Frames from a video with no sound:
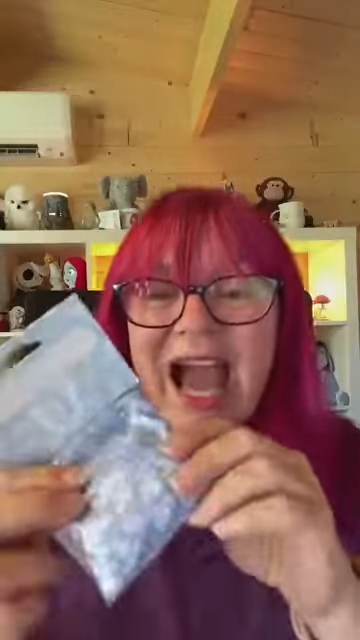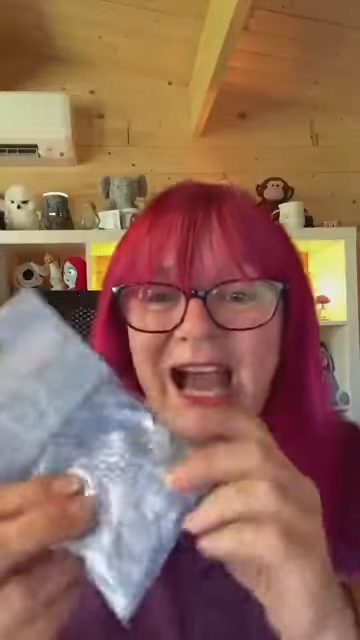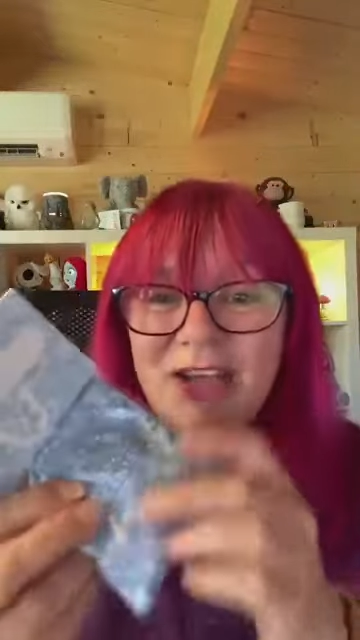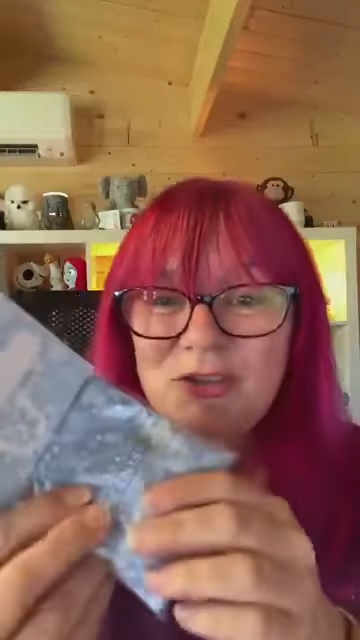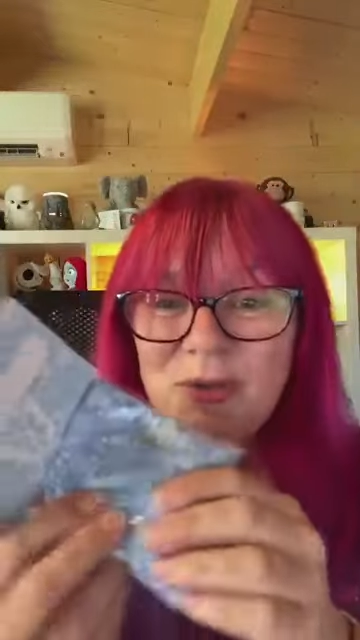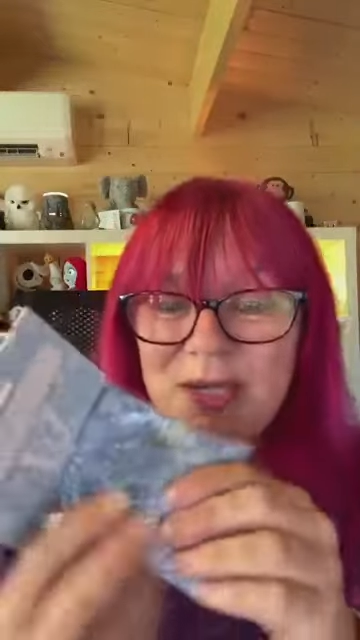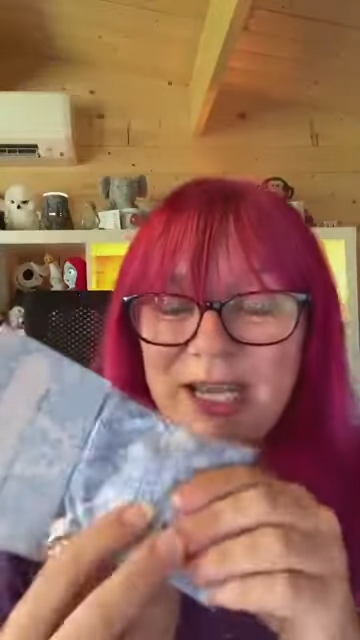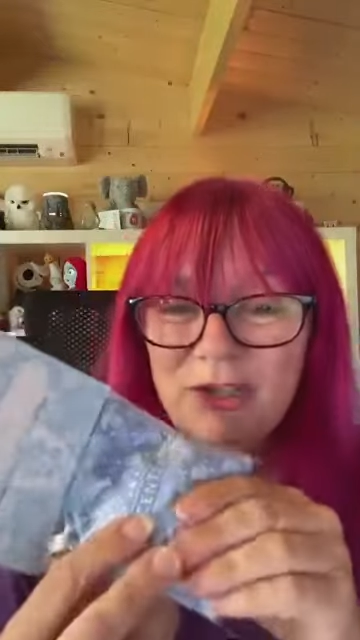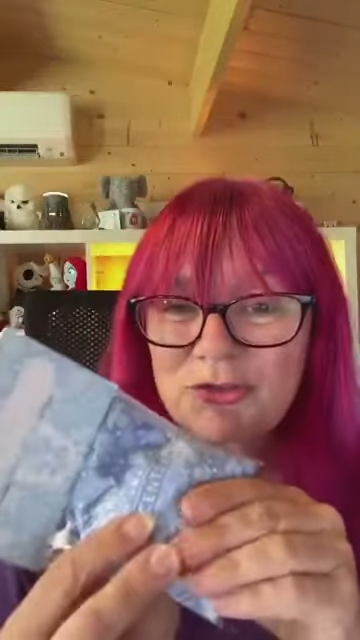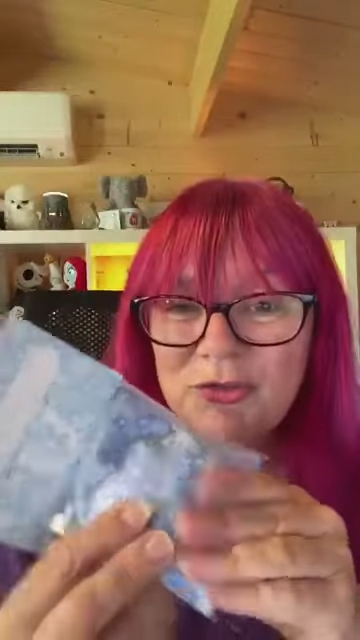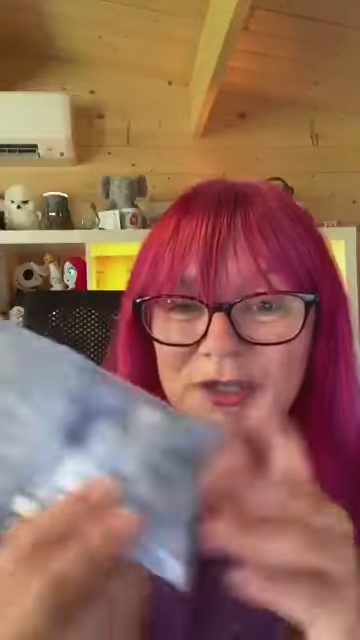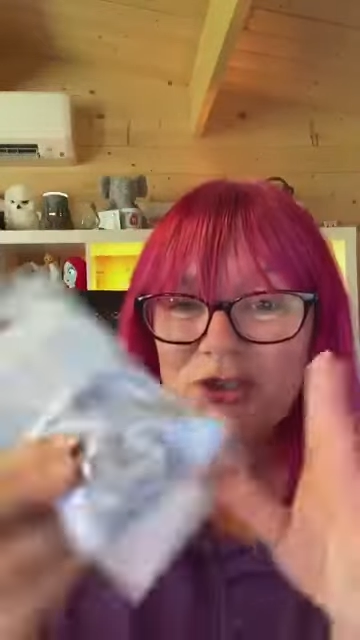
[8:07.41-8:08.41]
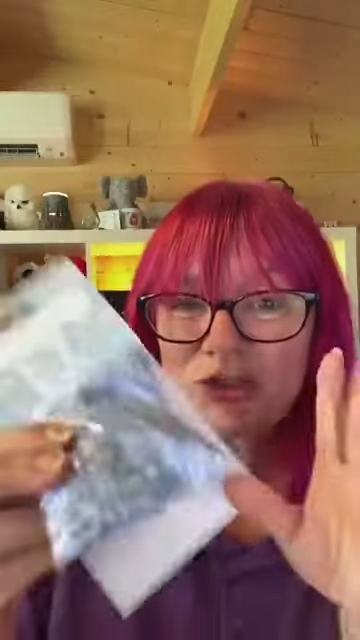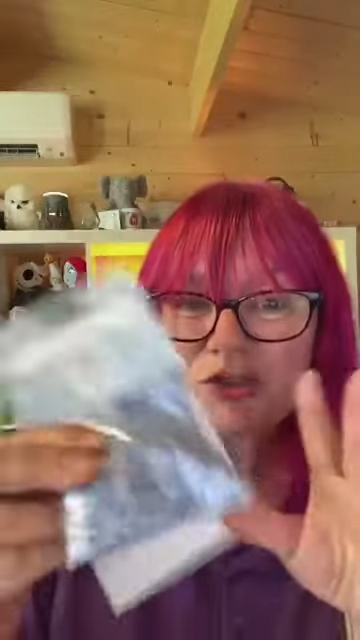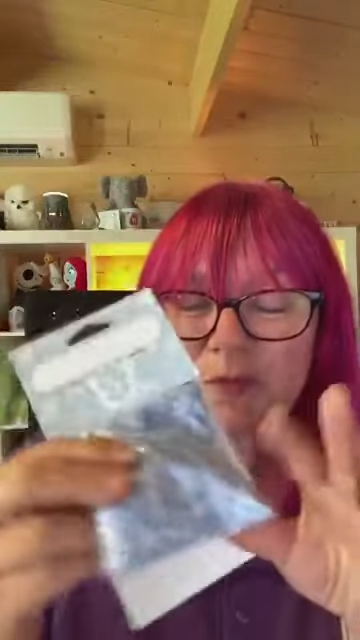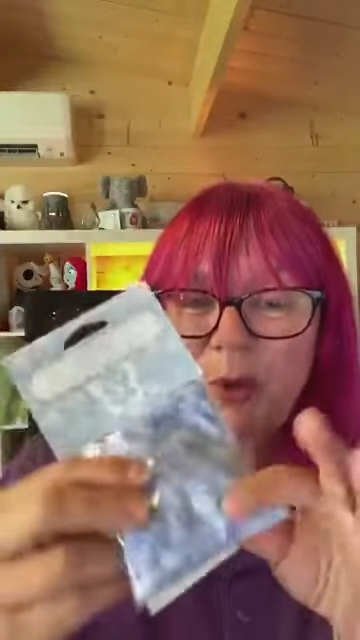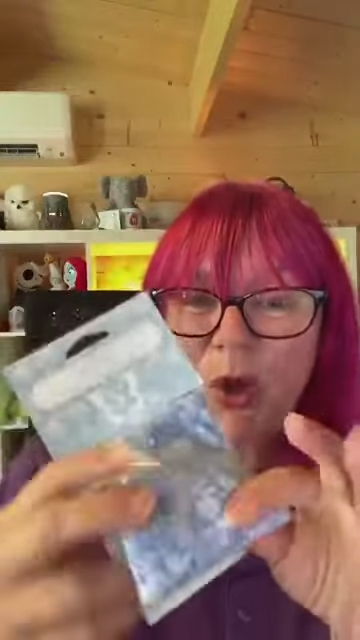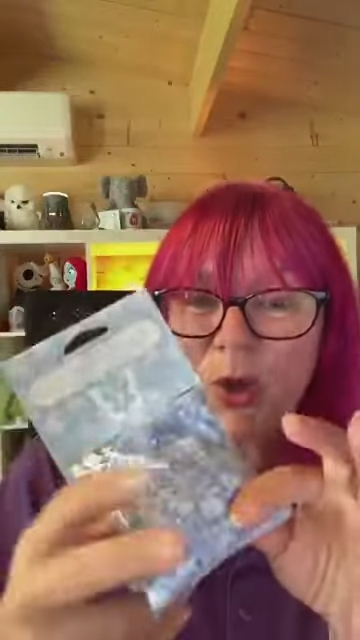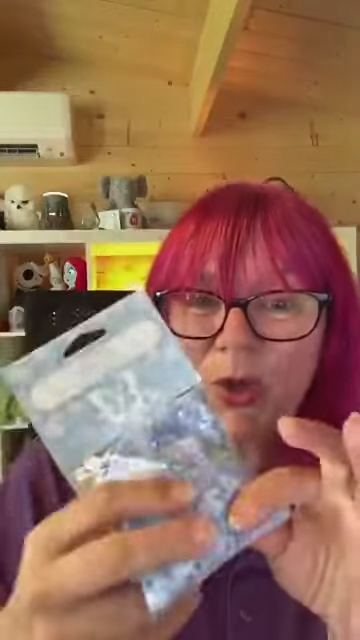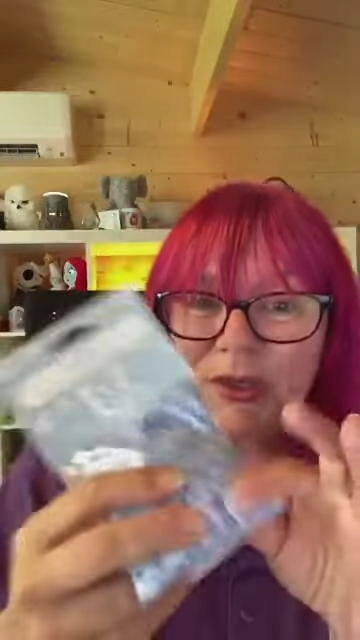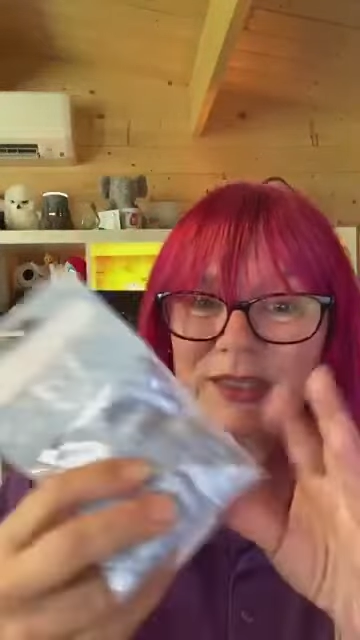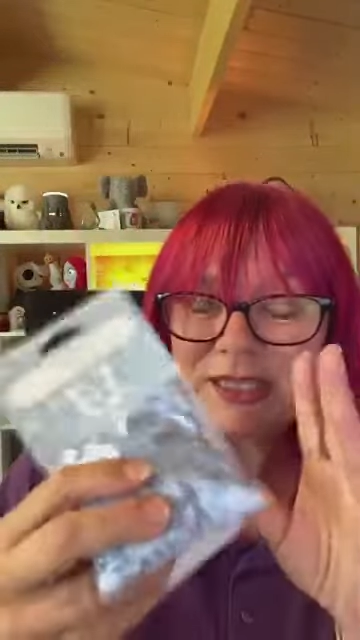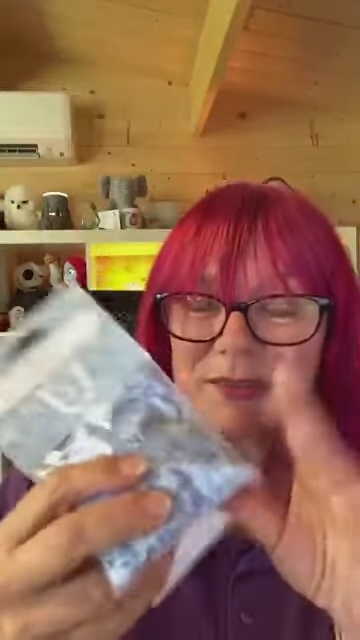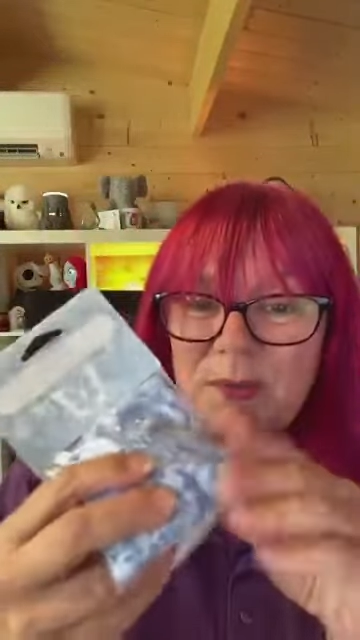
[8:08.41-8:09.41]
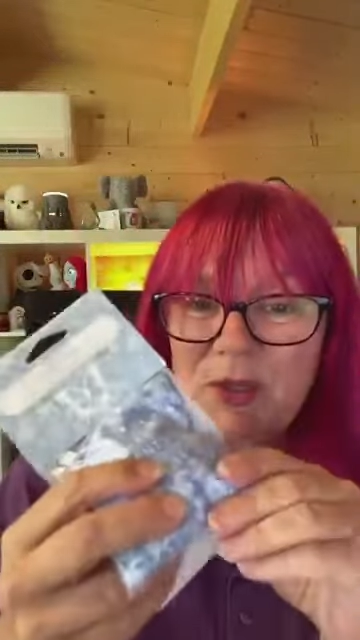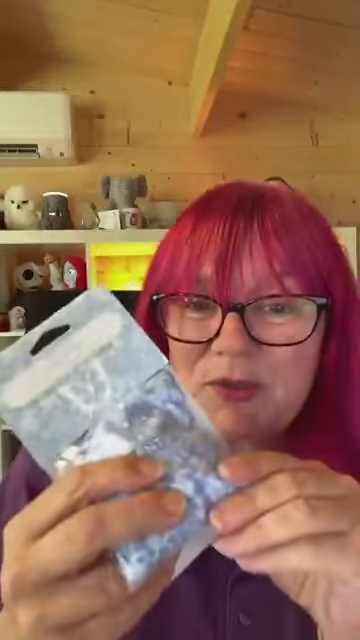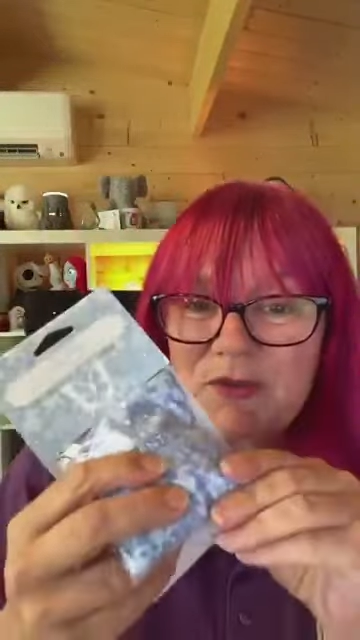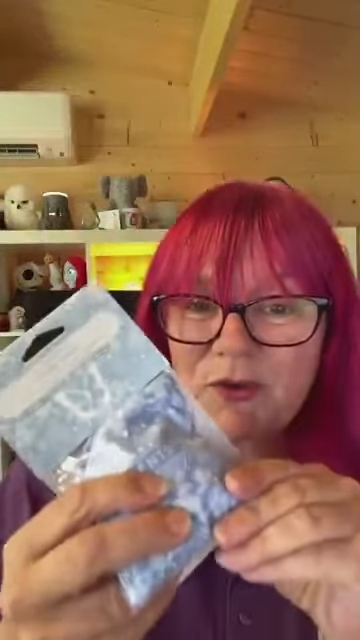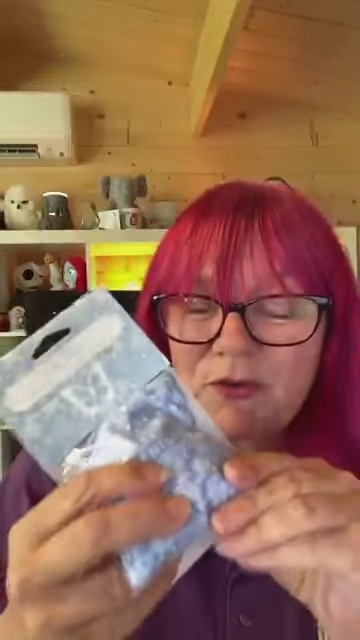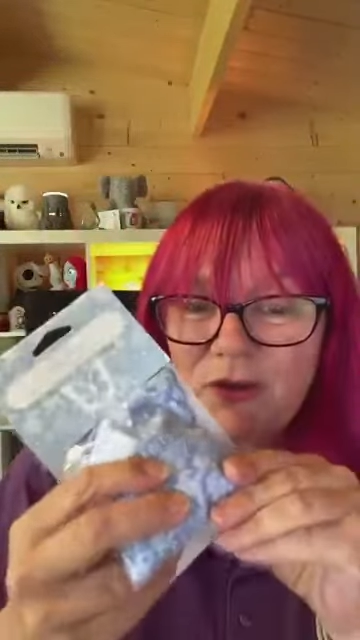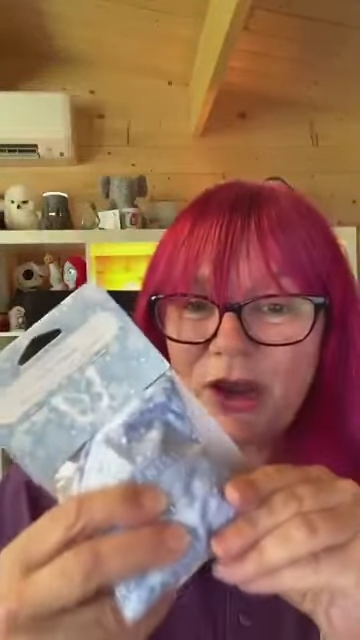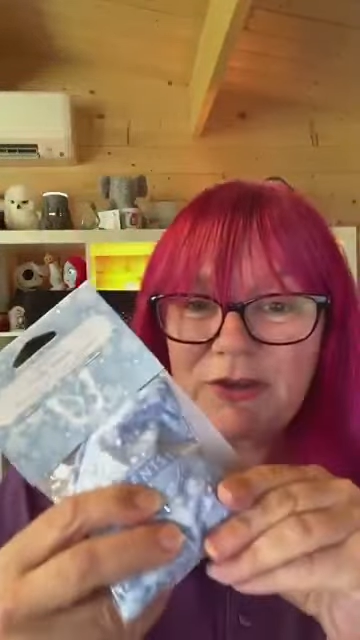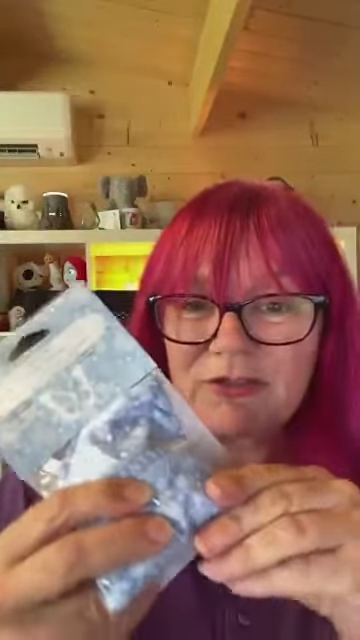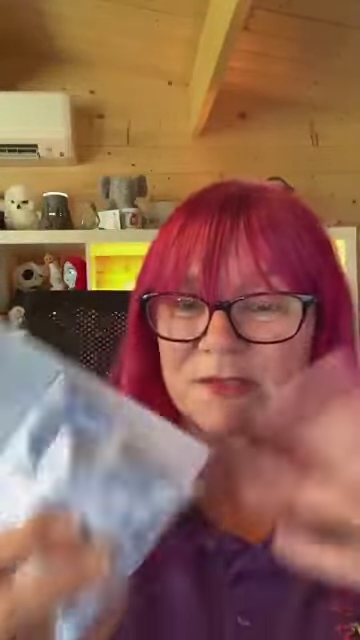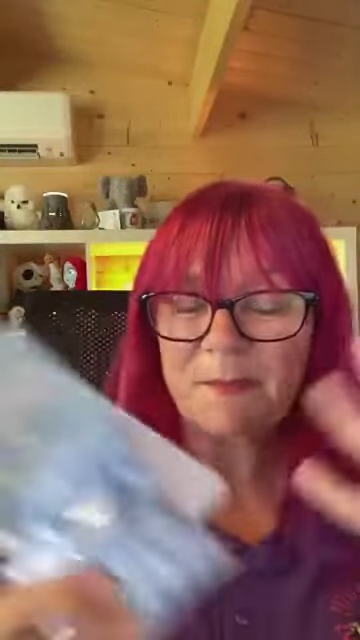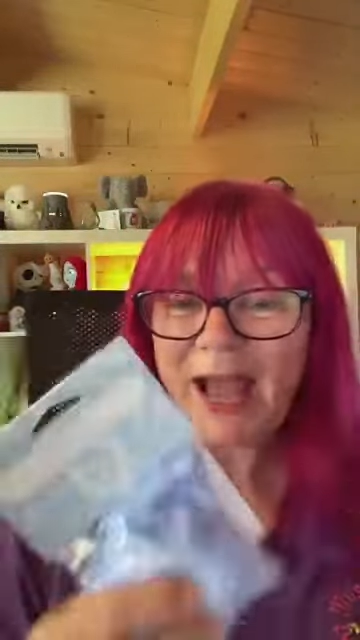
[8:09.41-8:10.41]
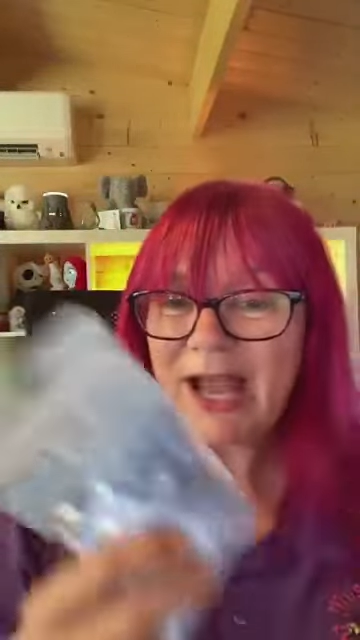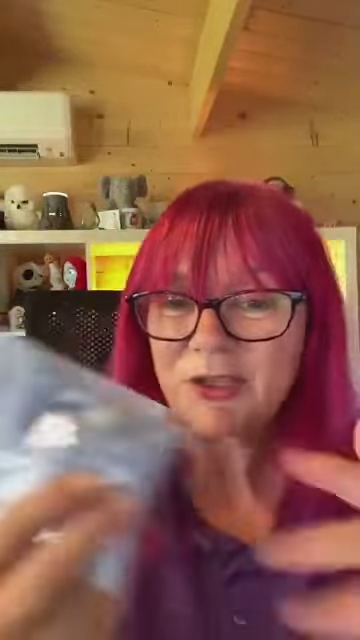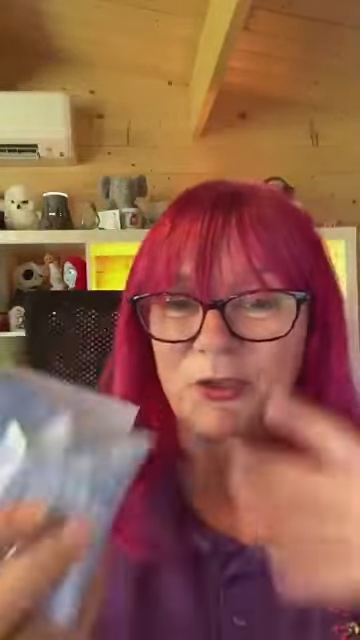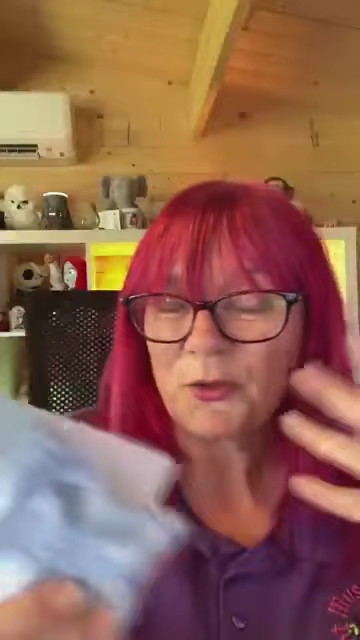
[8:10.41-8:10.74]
And you literally just put this beautiful fragrance bag.